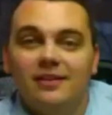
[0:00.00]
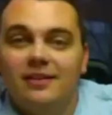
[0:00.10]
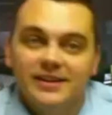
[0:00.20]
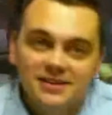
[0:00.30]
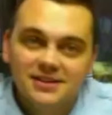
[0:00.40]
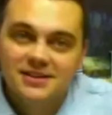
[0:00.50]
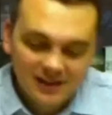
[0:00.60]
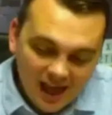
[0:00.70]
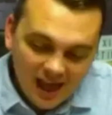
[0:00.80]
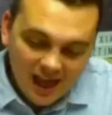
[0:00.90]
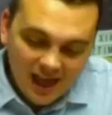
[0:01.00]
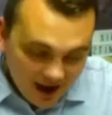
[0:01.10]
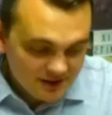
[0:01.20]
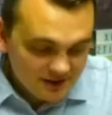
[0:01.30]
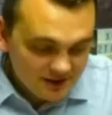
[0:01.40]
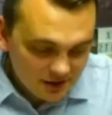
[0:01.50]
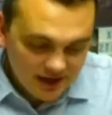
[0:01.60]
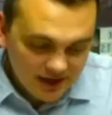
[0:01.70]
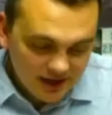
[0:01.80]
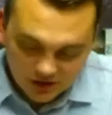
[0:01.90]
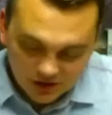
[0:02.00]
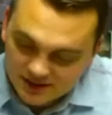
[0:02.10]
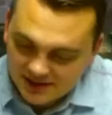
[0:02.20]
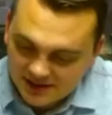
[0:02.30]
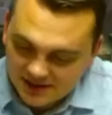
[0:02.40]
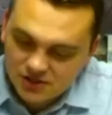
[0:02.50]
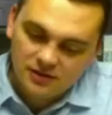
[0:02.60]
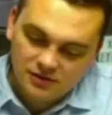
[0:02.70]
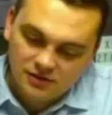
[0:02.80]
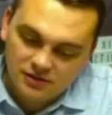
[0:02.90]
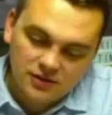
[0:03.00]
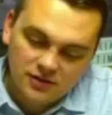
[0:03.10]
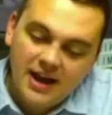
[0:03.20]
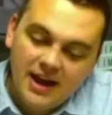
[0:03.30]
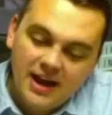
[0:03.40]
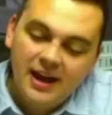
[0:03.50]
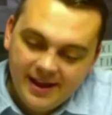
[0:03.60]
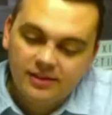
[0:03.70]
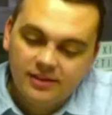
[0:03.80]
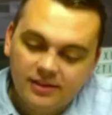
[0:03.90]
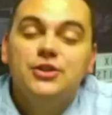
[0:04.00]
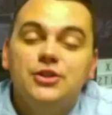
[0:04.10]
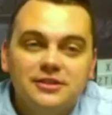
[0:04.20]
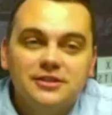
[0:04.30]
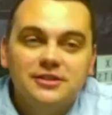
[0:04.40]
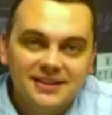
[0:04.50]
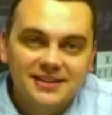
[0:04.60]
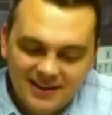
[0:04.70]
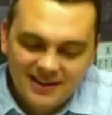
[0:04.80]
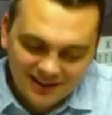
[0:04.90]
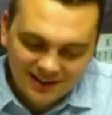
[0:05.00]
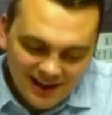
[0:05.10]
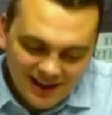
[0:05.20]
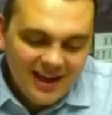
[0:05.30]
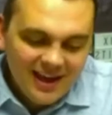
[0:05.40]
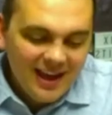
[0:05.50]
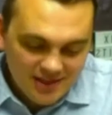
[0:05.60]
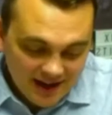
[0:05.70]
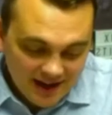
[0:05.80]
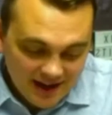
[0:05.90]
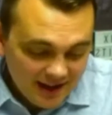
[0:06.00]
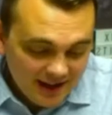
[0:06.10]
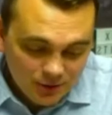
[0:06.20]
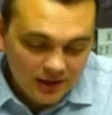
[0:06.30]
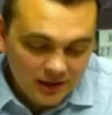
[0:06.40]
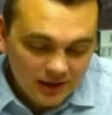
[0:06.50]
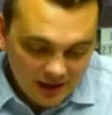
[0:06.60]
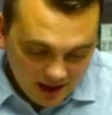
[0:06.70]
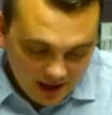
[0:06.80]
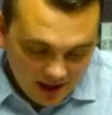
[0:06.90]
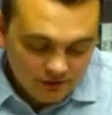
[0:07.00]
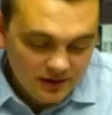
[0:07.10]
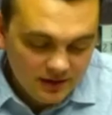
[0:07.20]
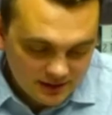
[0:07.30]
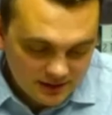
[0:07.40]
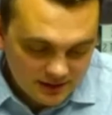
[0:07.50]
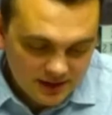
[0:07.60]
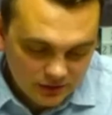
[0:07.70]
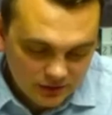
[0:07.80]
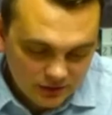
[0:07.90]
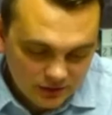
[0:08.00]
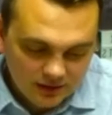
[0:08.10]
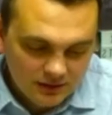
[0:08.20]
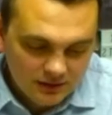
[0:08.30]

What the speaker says: list. And every single day, you can see I started on July 8th, 2016. And then I kept doing it every single day.